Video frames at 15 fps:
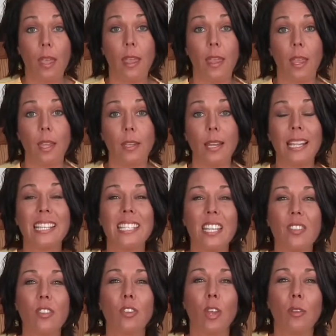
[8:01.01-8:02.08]
And I
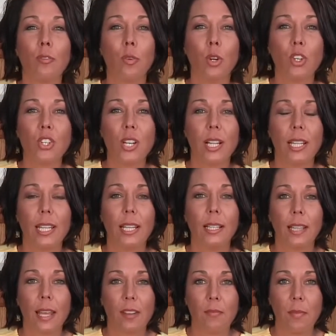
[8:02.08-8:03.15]
see this unfortunately
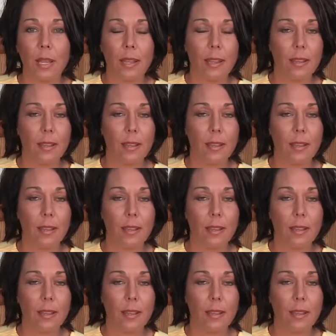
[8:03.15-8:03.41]
a lot of